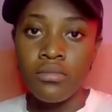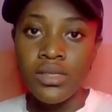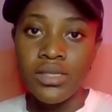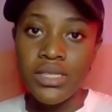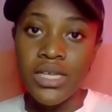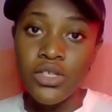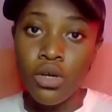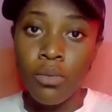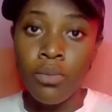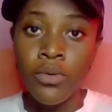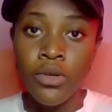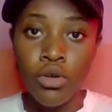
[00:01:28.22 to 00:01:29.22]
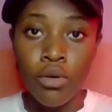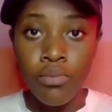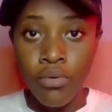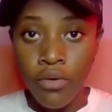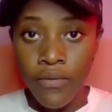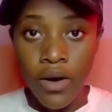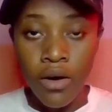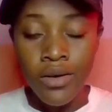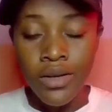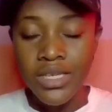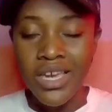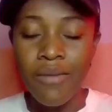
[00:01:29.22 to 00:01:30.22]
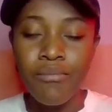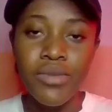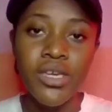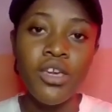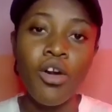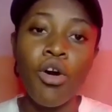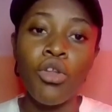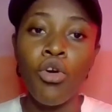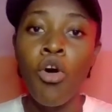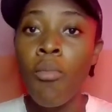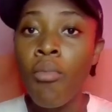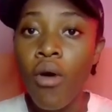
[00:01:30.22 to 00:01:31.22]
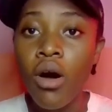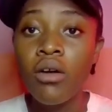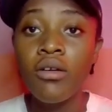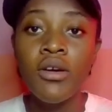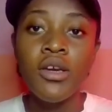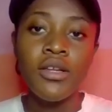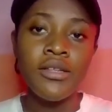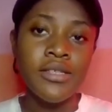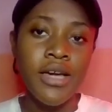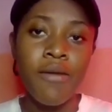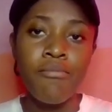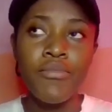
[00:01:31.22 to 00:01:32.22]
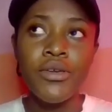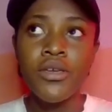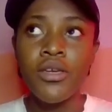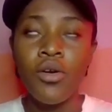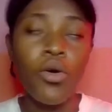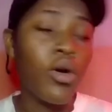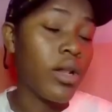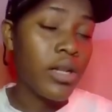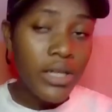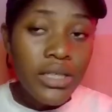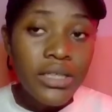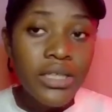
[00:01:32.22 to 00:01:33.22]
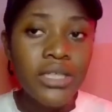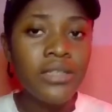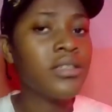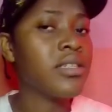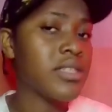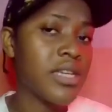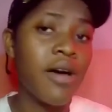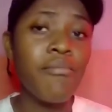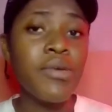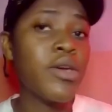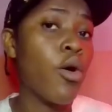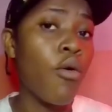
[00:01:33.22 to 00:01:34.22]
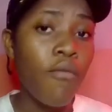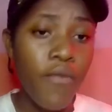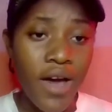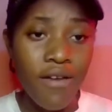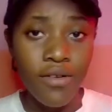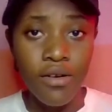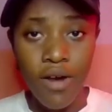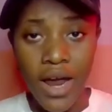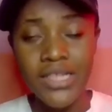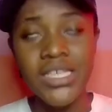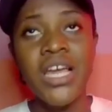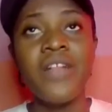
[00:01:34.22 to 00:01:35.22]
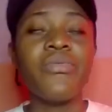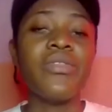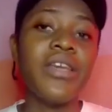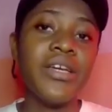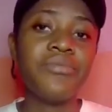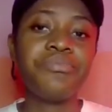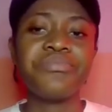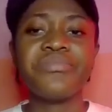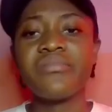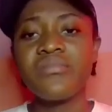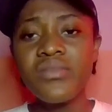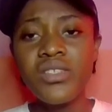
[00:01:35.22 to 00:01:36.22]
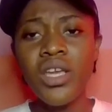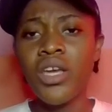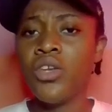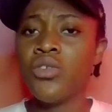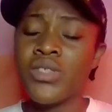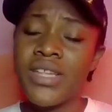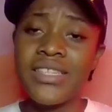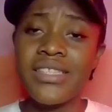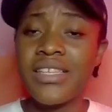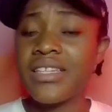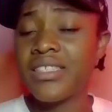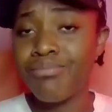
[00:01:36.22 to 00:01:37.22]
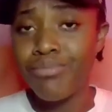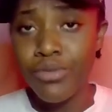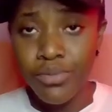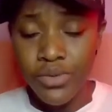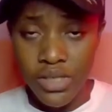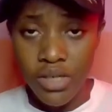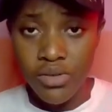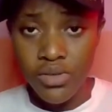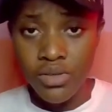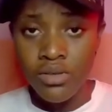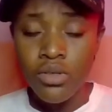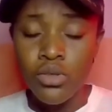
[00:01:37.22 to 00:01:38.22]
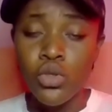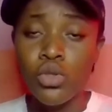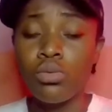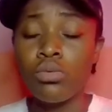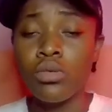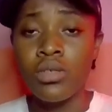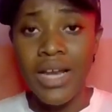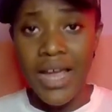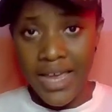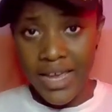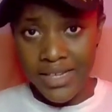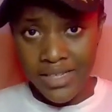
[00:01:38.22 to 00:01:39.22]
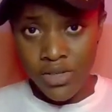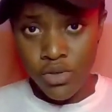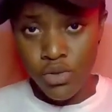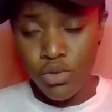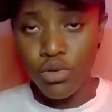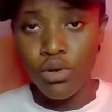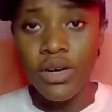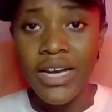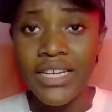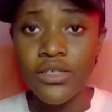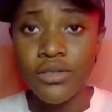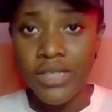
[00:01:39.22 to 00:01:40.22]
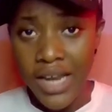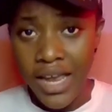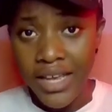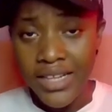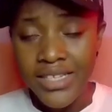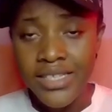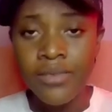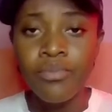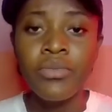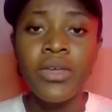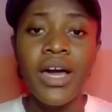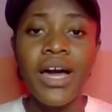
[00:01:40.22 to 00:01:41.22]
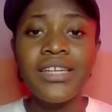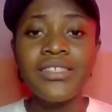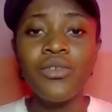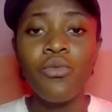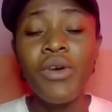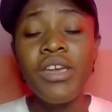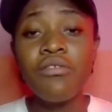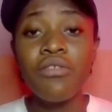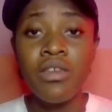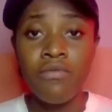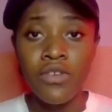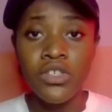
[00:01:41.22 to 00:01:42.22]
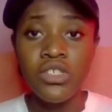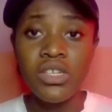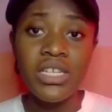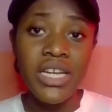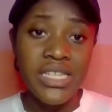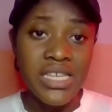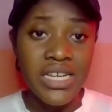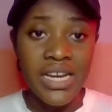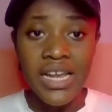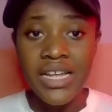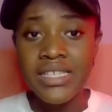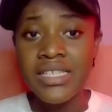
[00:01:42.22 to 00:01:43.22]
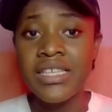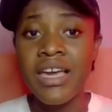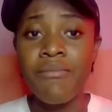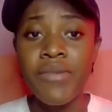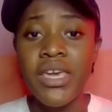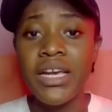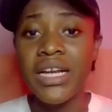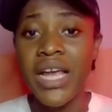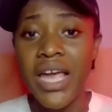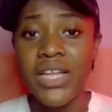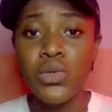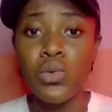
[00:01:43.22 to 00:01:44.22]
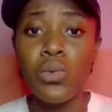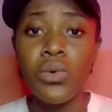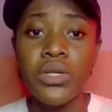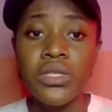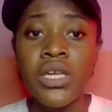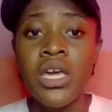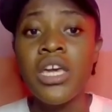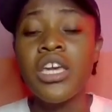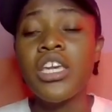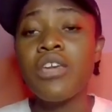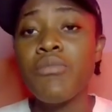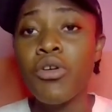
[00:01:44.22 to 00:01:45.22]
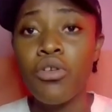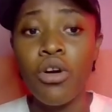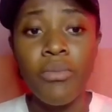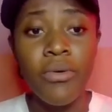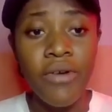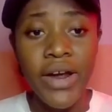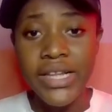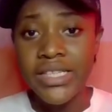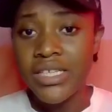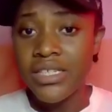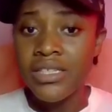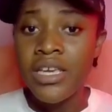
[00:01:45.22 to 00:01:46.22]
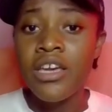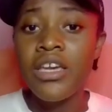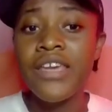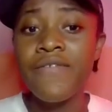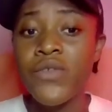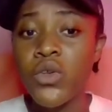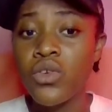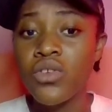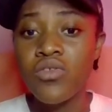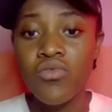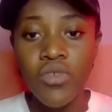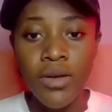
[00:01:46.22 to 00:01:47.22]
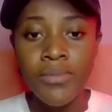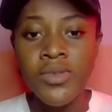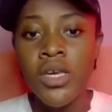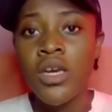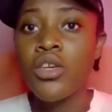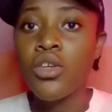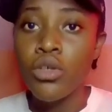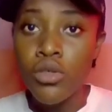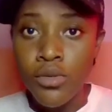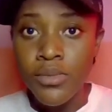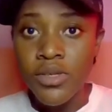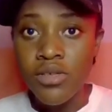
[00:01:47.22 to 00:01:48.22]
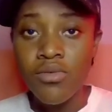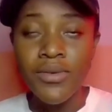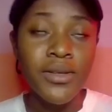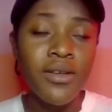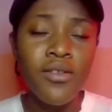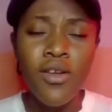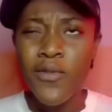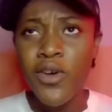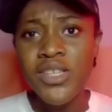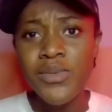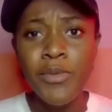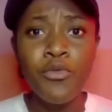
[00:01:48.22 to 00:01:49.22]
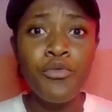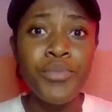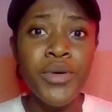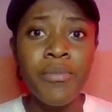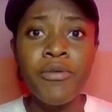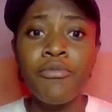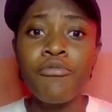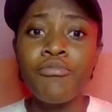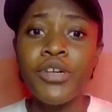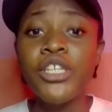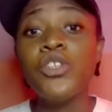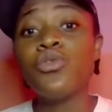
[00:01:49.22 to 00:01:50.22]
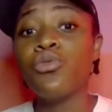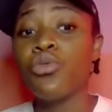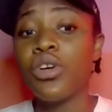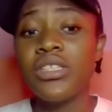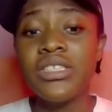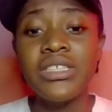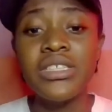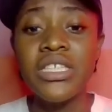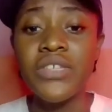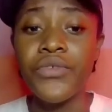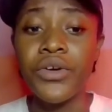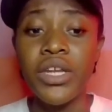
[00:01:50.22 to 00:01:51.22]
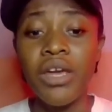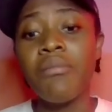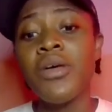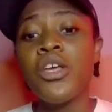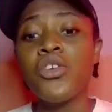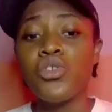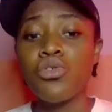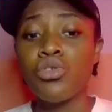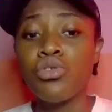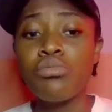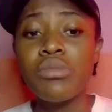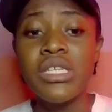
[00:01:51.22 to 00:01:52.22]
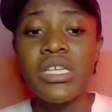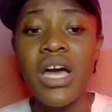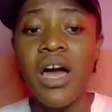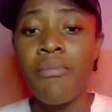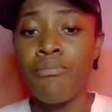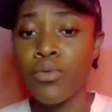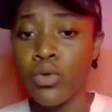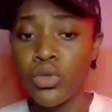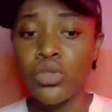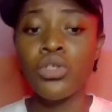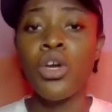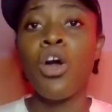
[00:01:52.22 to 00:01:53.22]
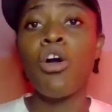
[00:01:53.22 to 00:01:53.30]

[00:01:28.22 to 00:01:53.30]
set up your profile. It can be on Upwork, it can be on LinkedIn, it can be on Fiverr, right? Then you start sending proposals to clients, to your ideal clients. And when you eventually get a client, it can be a client who wants email copywriting, a video script, YouTube description. Of course, people pay people money to do all these things for them, social media posts,